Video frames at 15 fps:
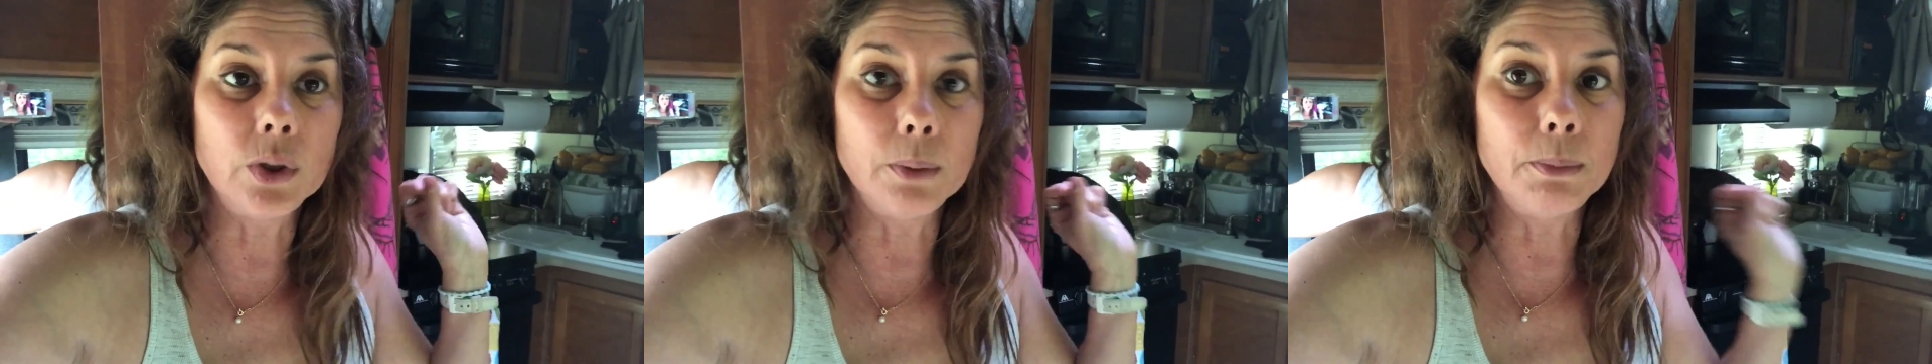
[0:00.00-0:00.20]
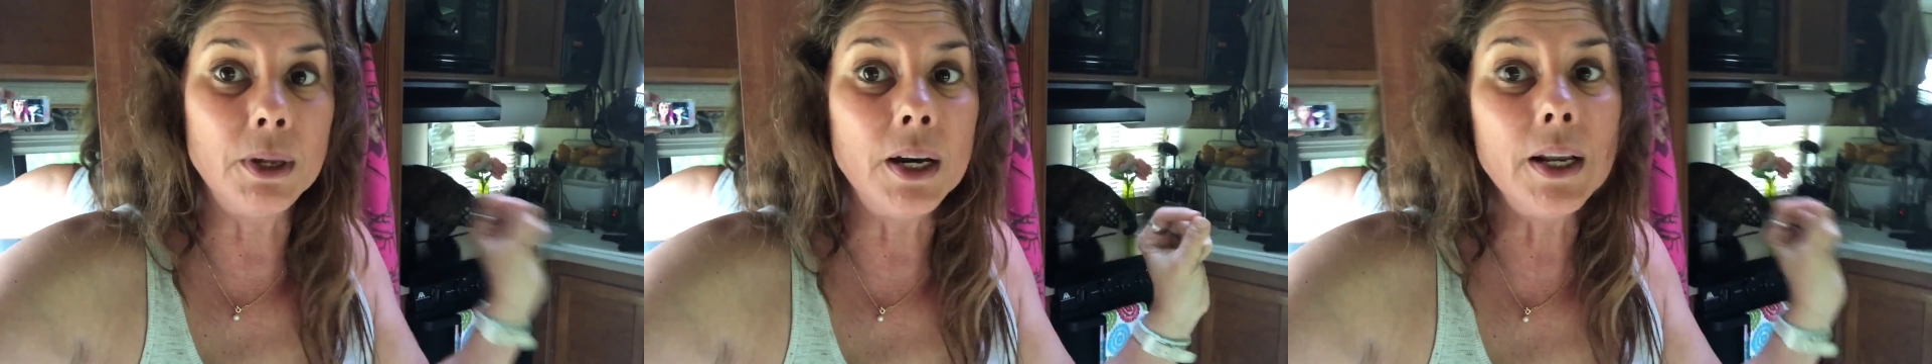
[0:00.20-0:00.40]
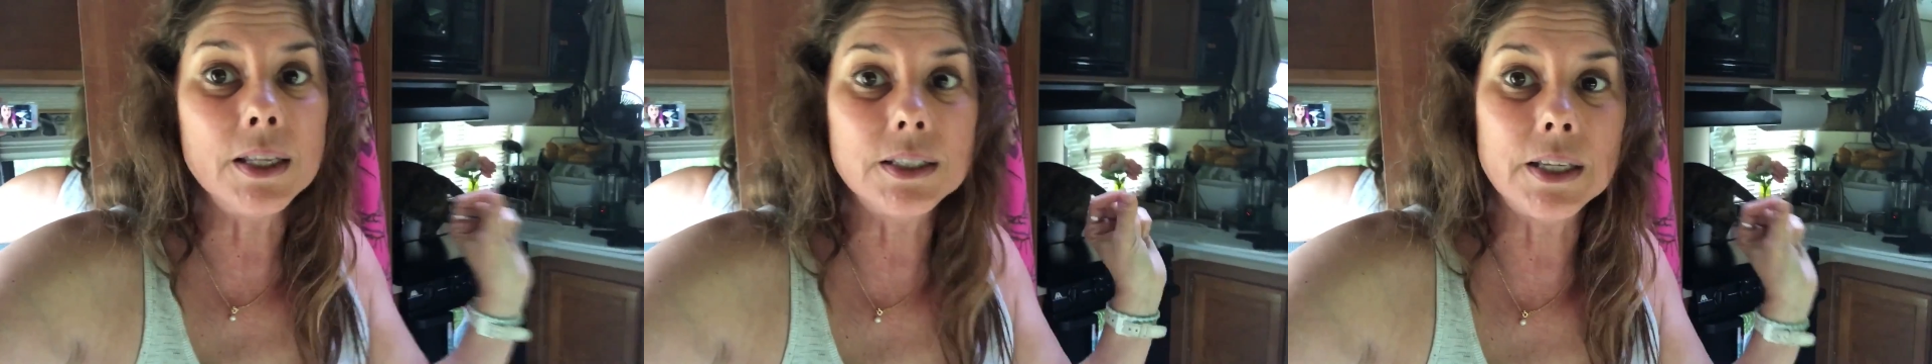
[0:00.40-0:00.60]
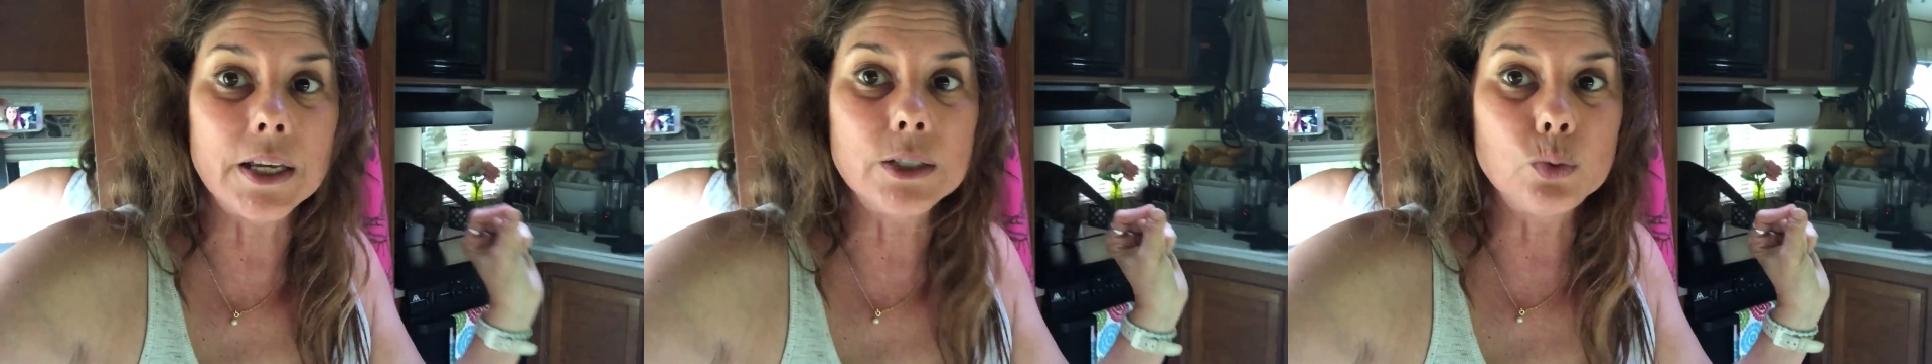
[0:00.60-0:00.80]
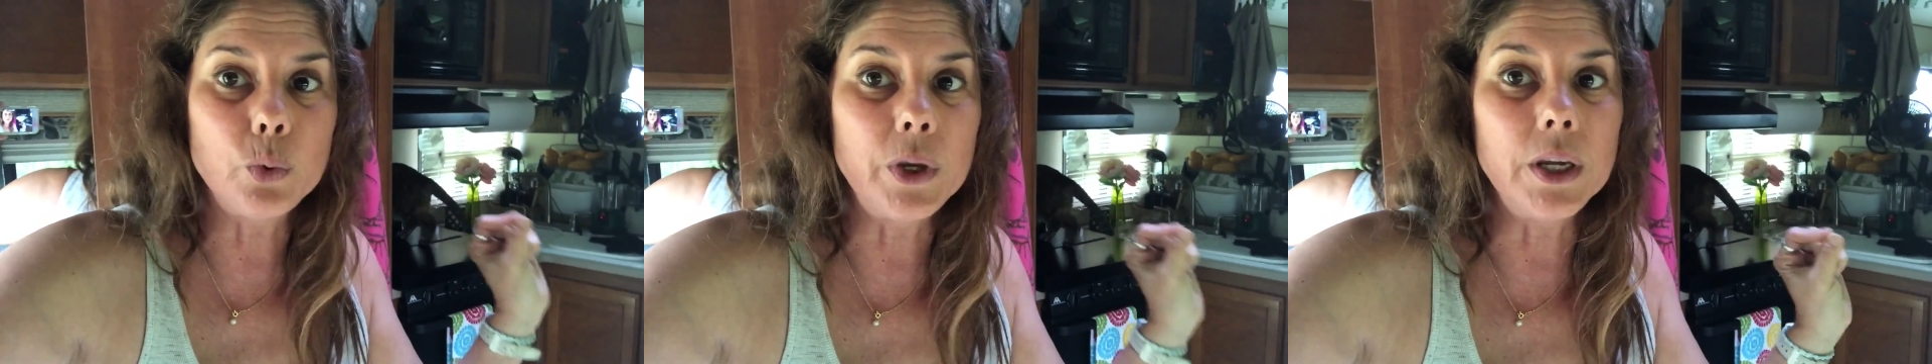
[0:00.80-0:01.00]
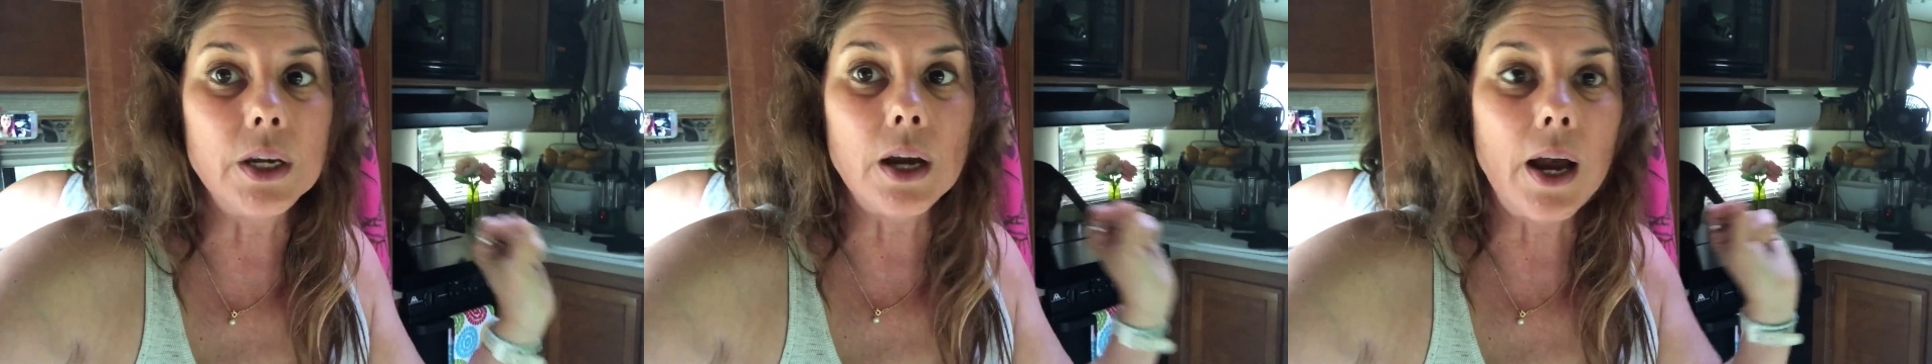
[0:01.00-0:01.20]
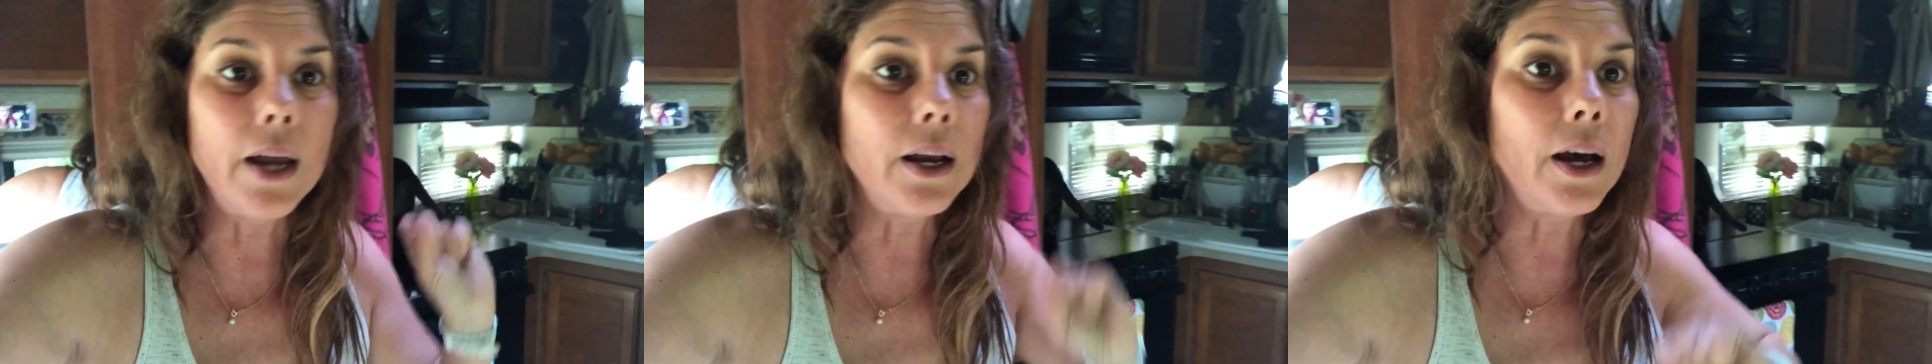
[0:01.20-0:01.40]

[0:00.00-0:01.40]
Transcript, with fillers: The minute it says weak, I